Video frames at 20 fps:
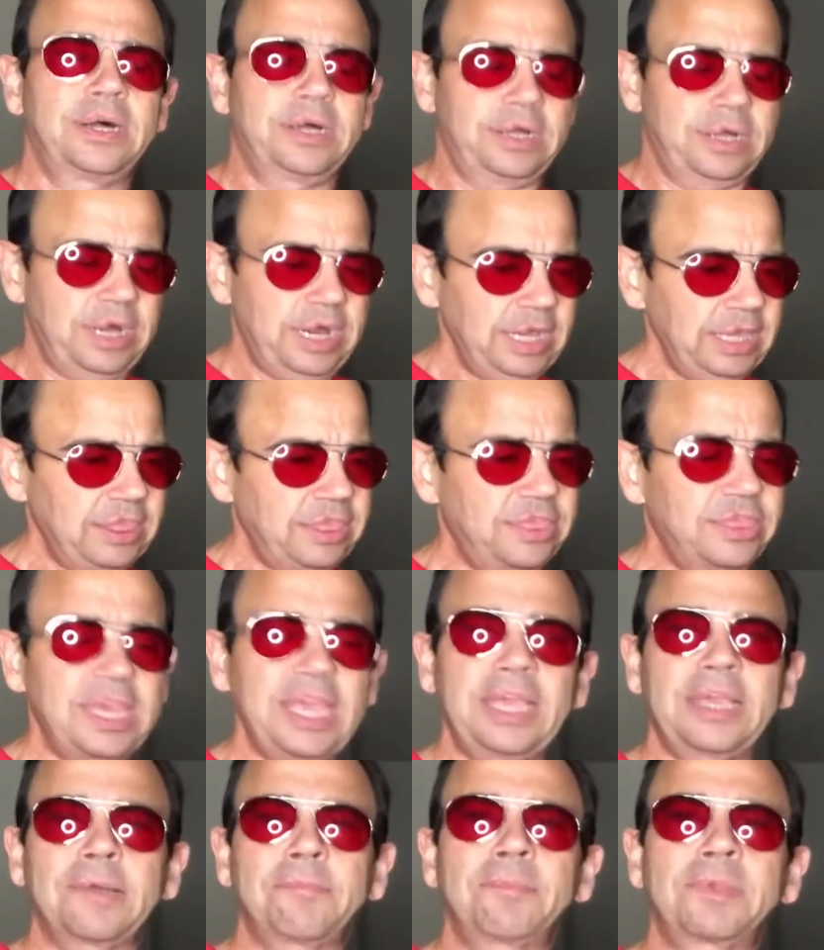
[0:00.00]
I
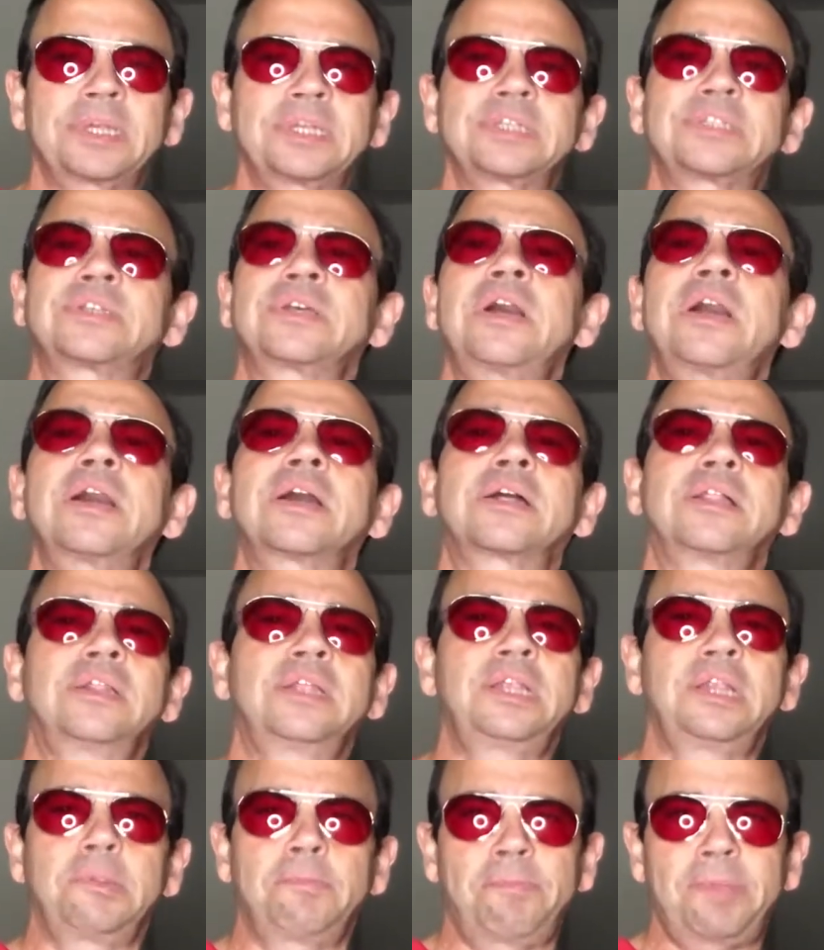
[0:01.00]
think I'm going to talk a
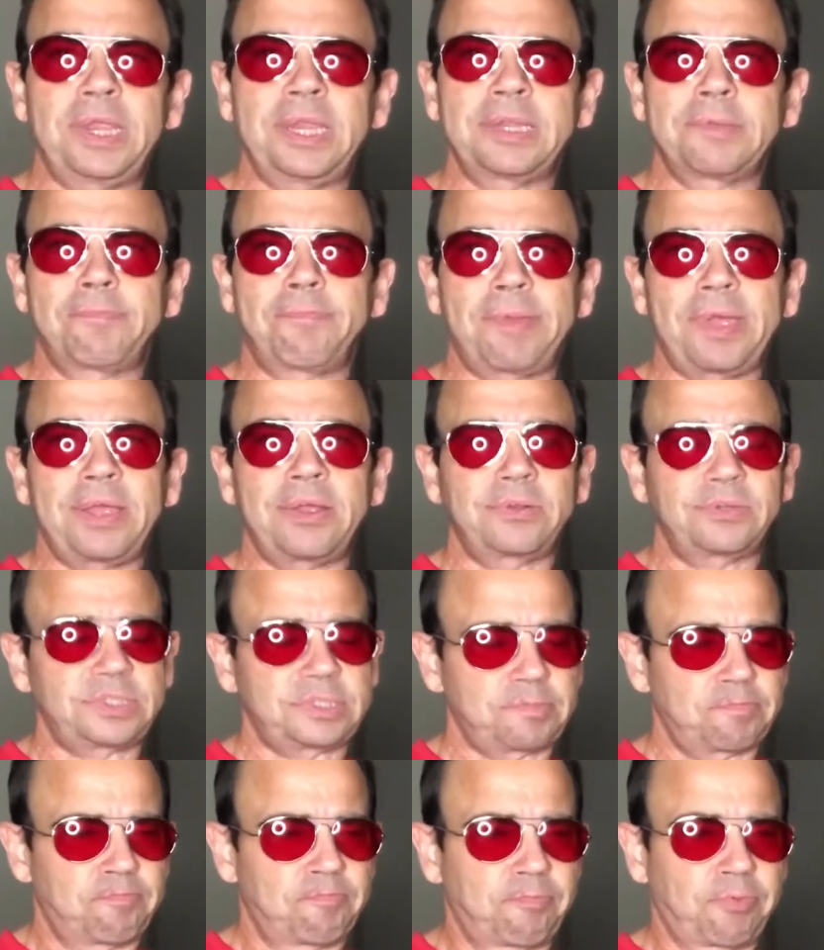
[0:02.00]
little bit about
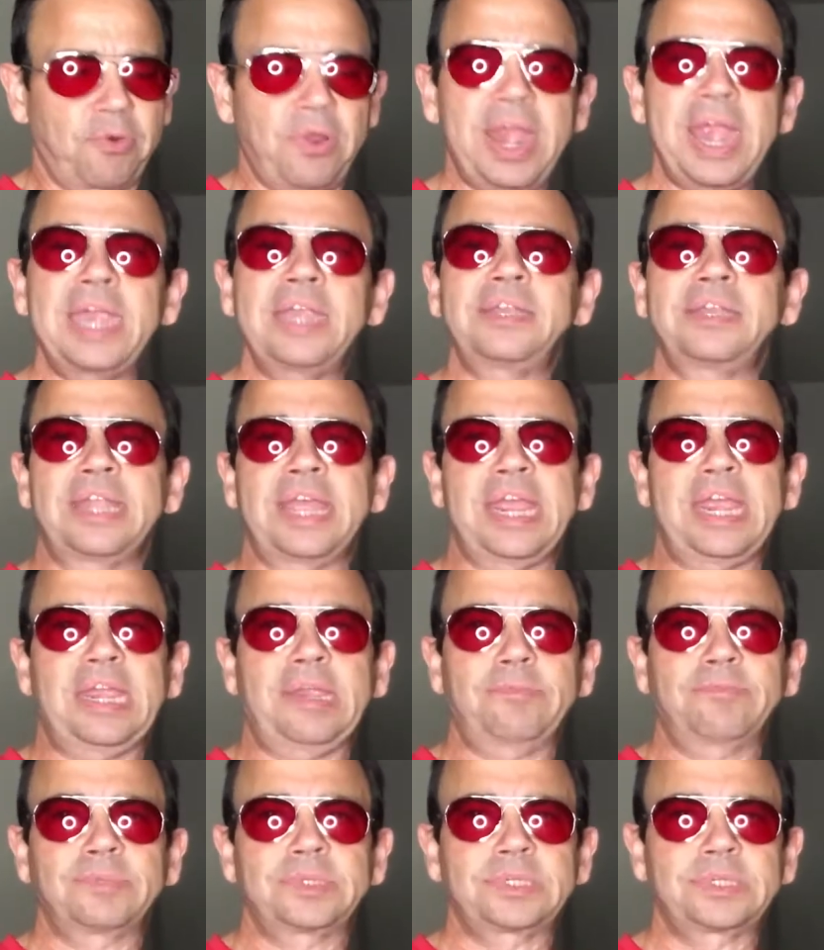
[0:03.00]
brand
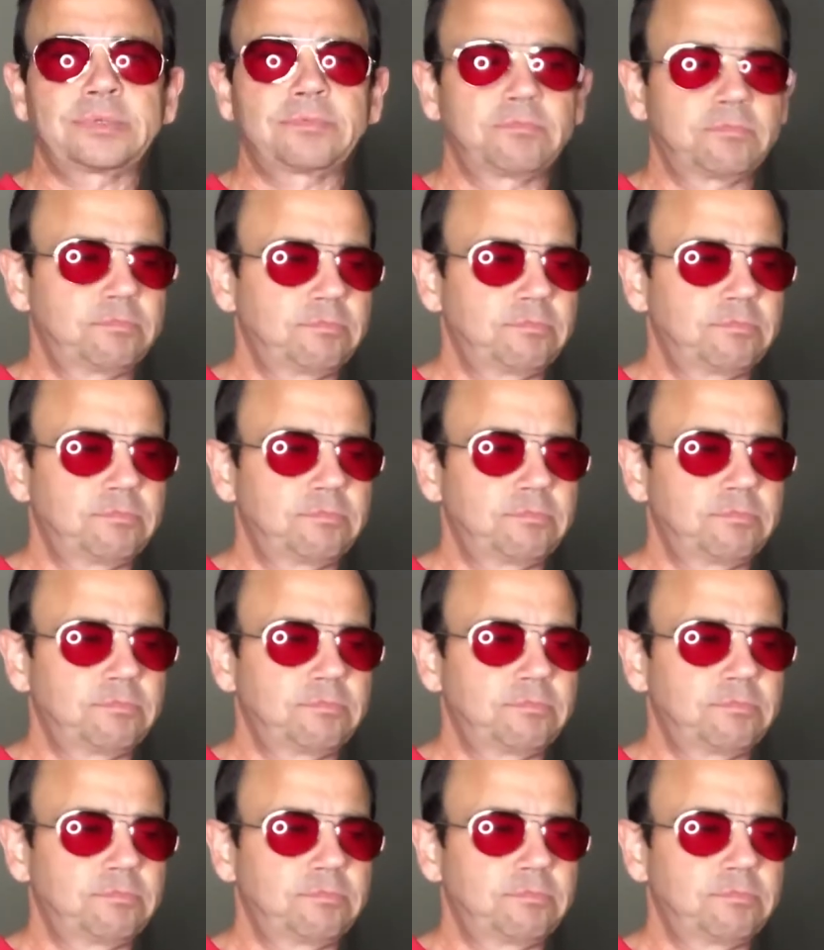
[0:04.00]
names.